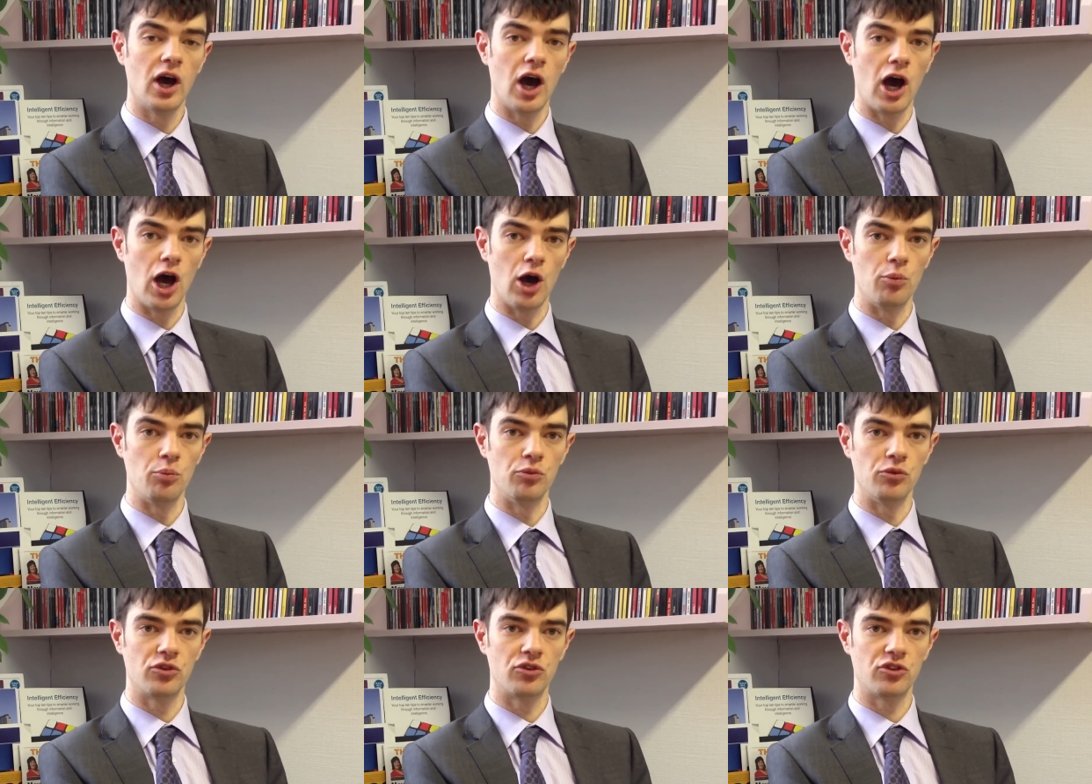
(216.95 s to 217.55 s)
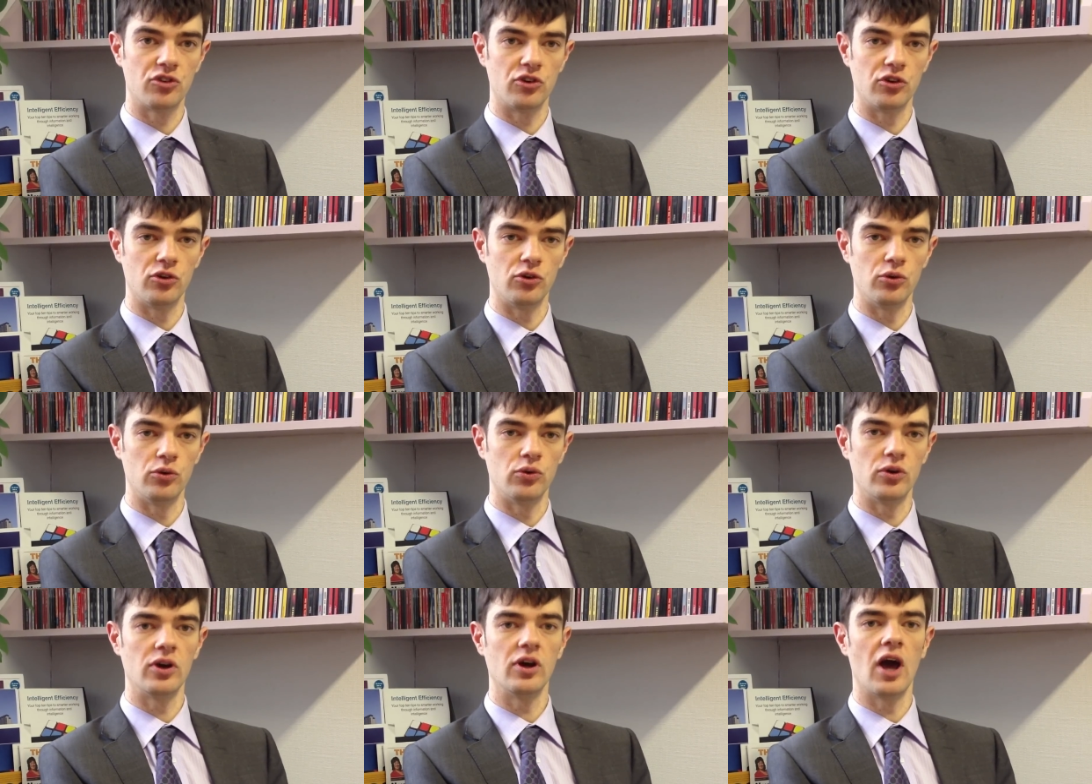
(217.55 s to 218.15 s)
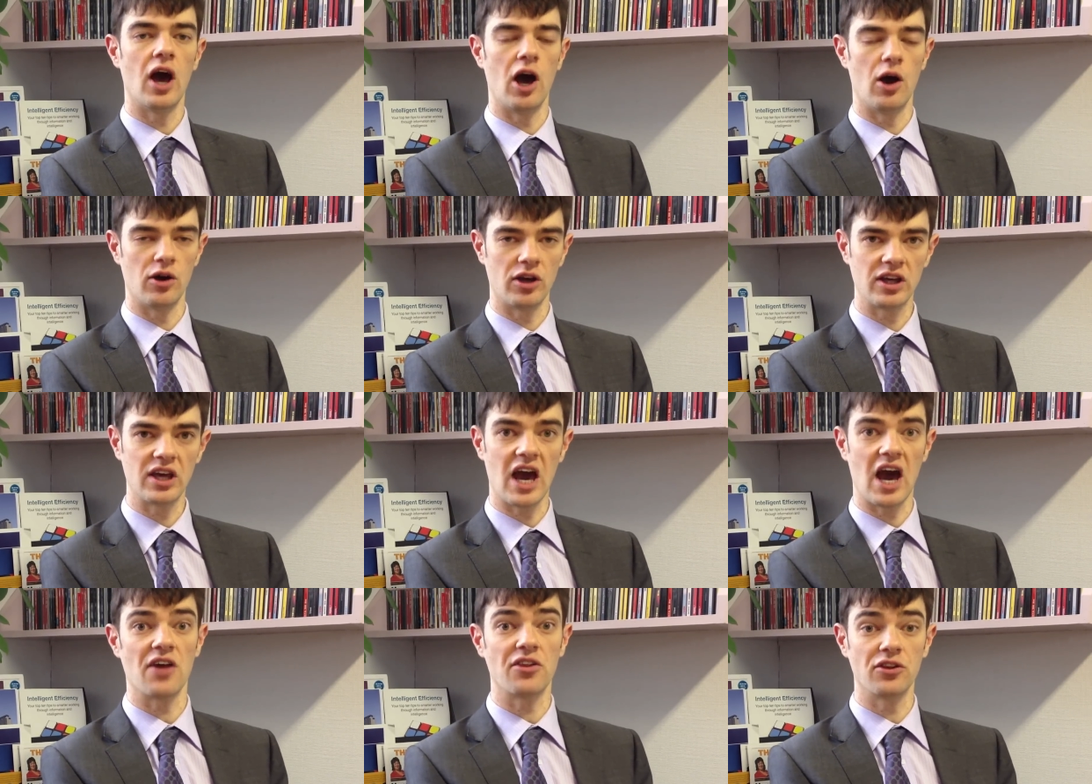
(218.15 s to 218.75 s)
to
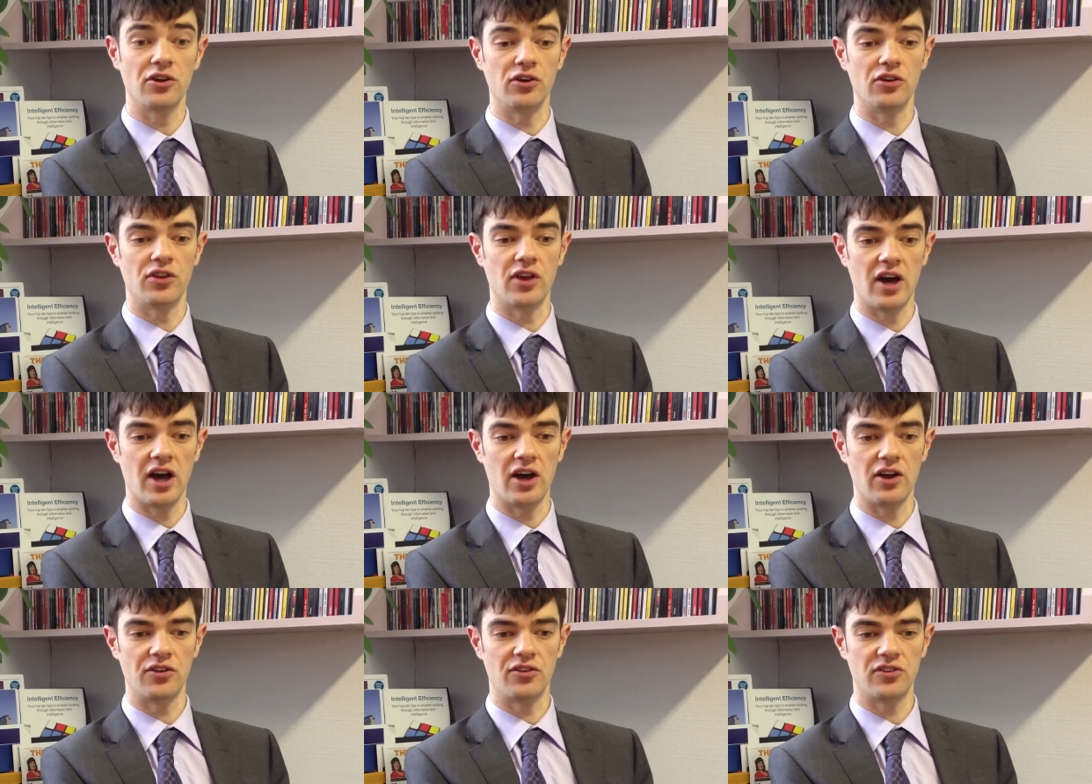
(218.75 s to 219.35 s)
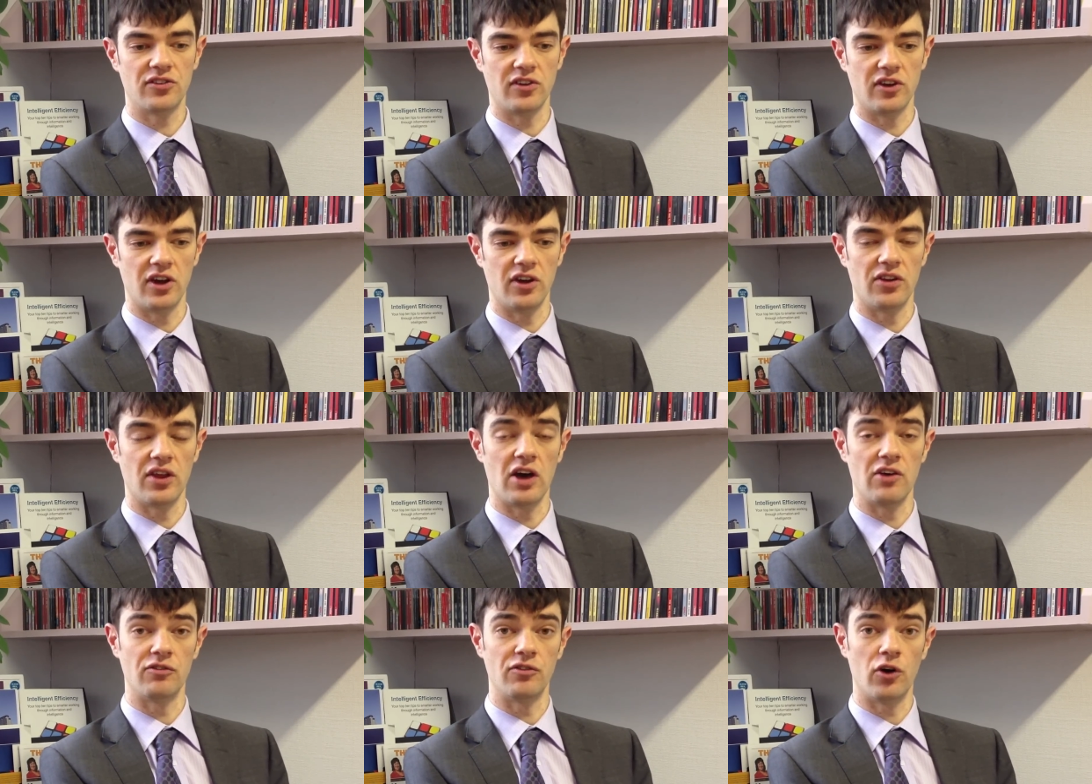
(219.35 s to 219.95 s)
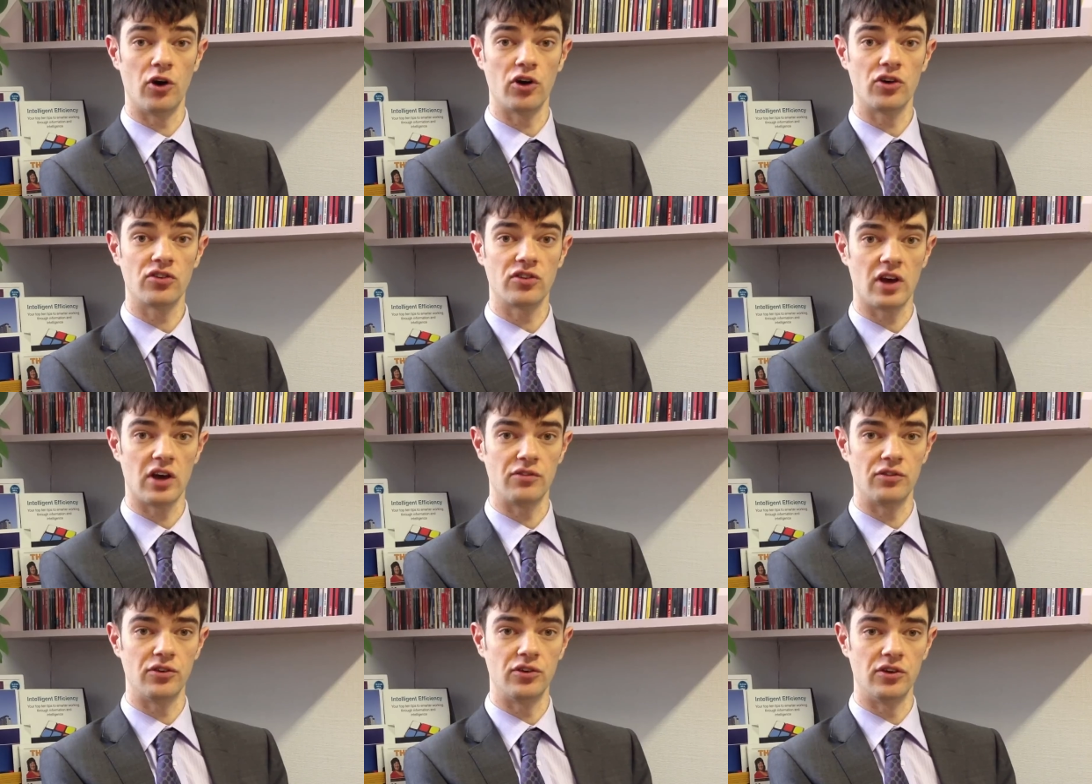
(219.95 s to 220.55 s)
gather that voice
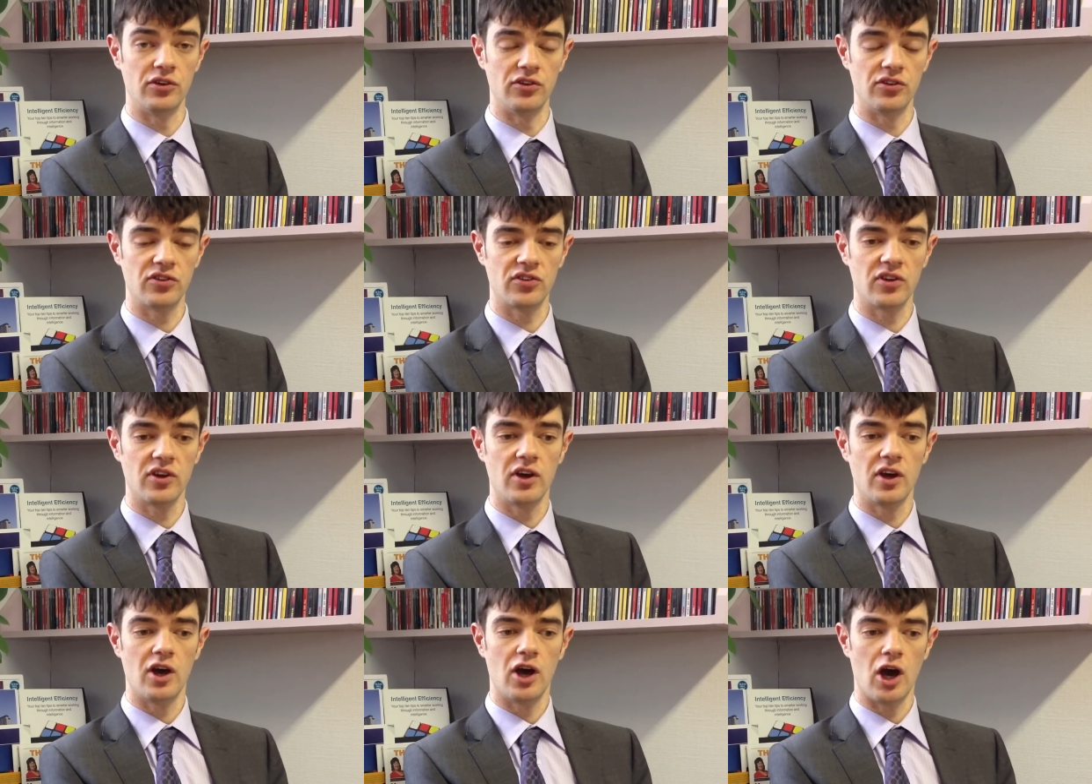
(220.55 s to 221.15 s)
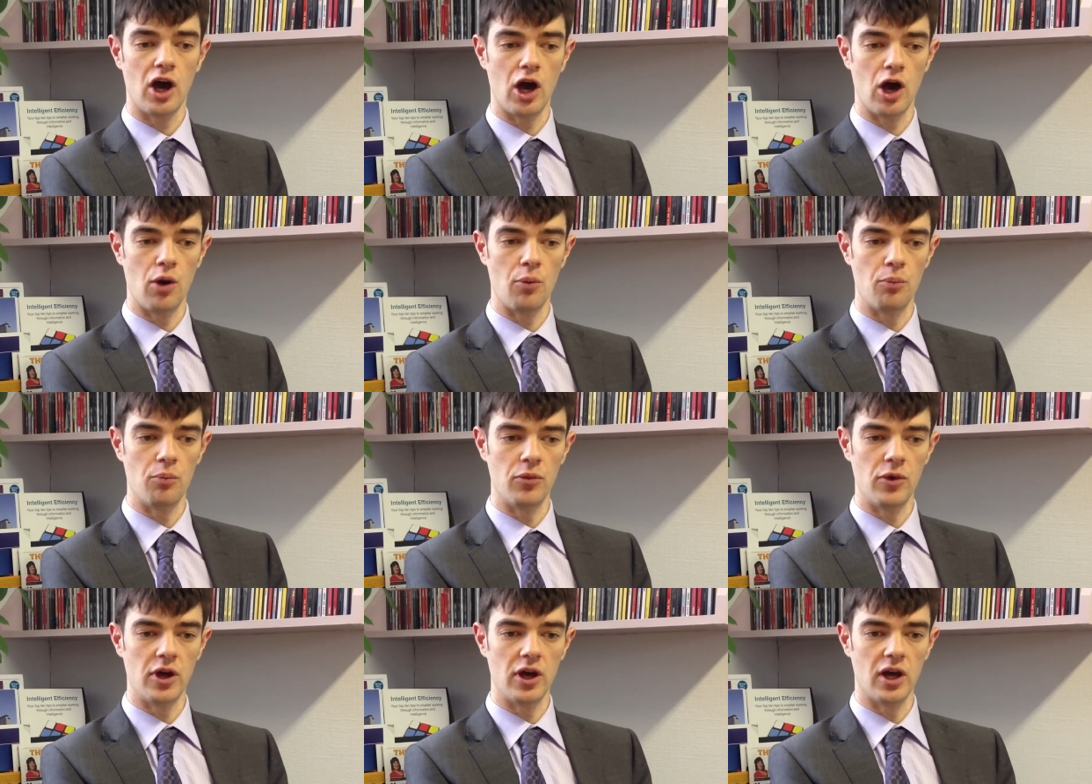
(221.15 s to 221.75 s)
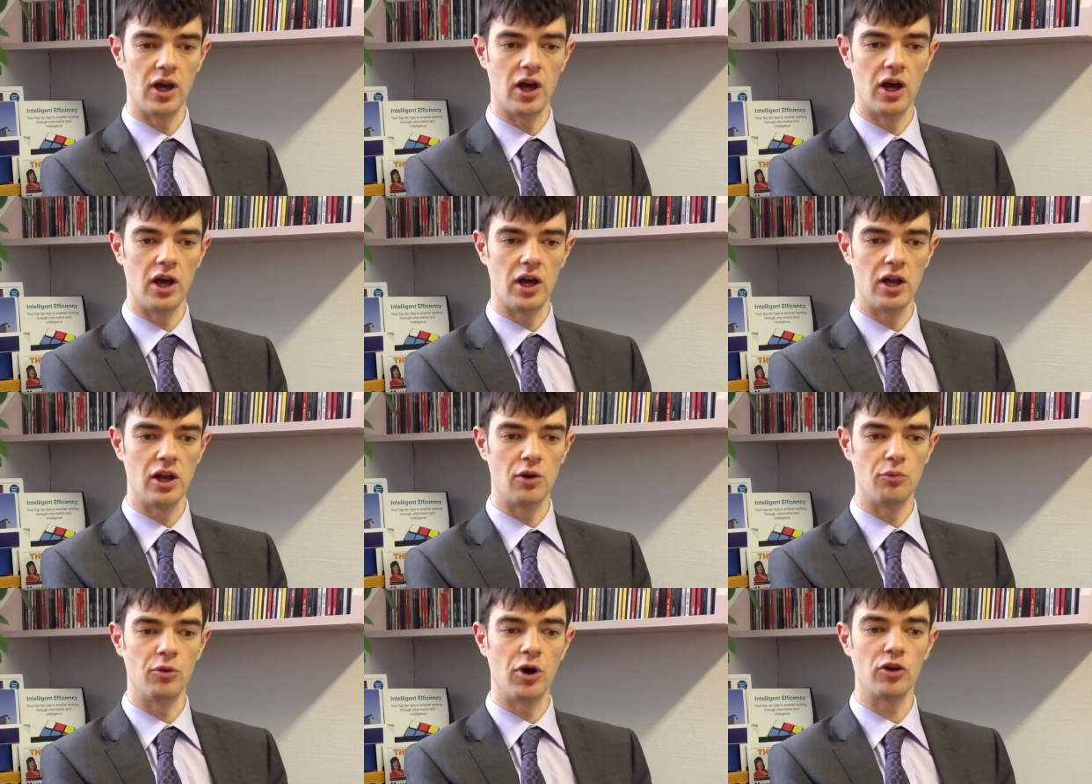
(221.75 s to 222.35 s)
evidence
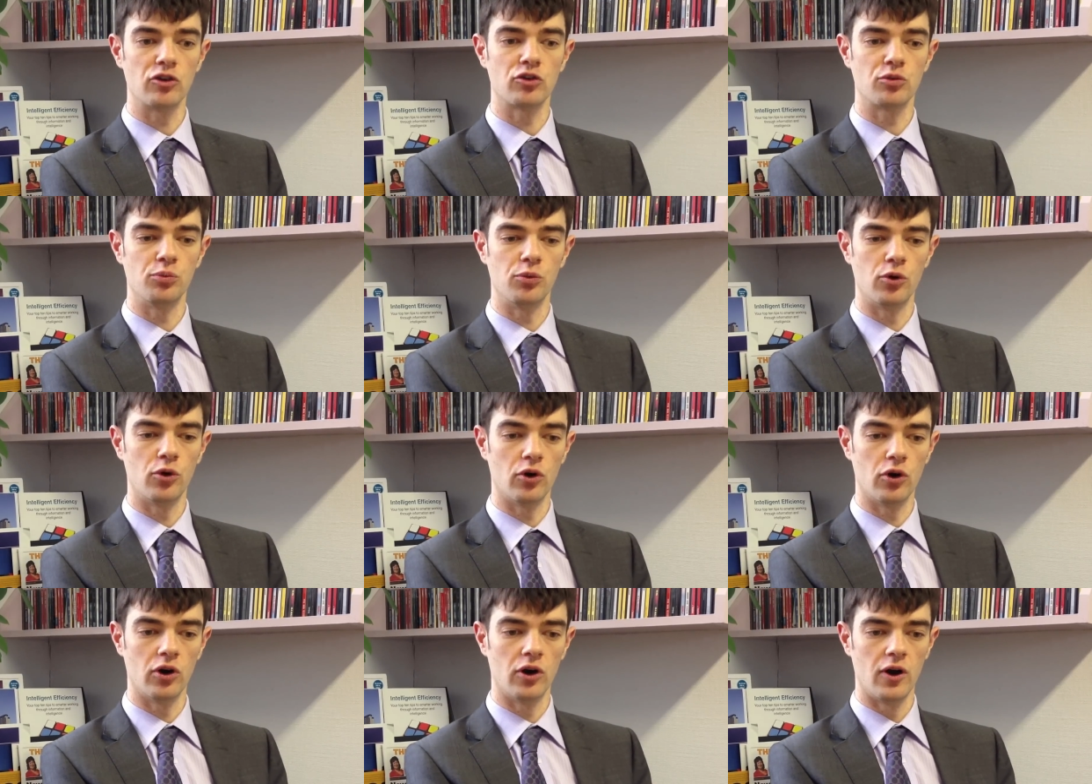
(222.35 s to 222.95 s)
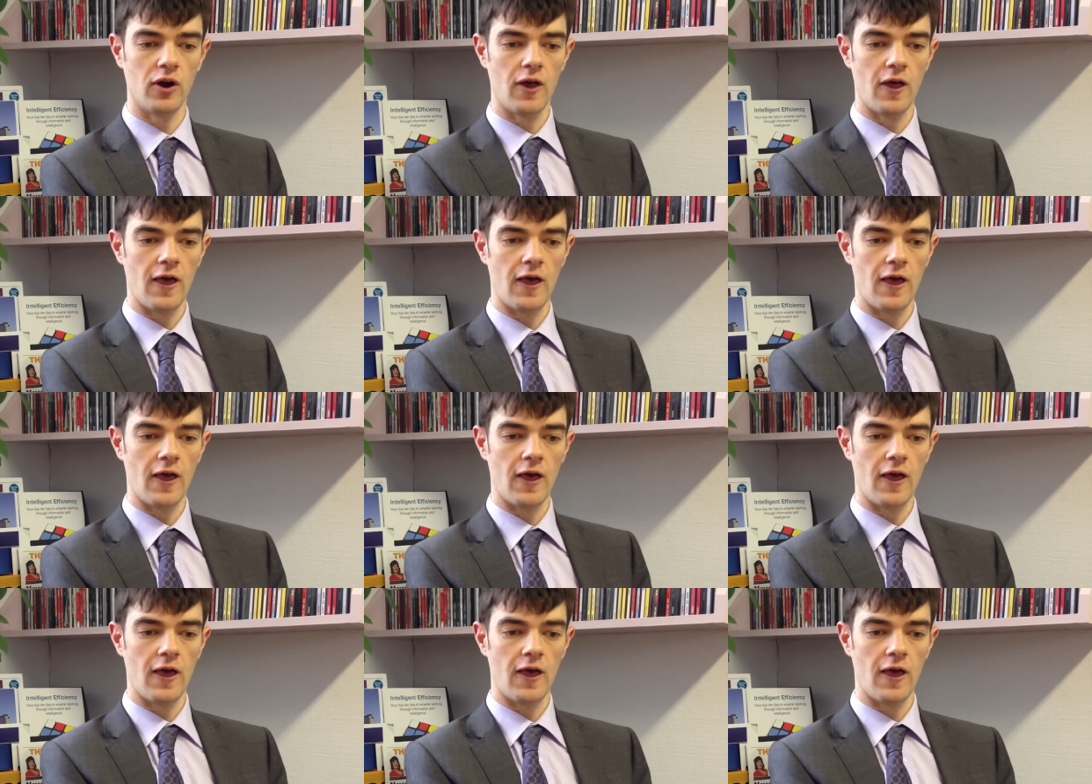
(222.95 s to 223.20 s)
in a much more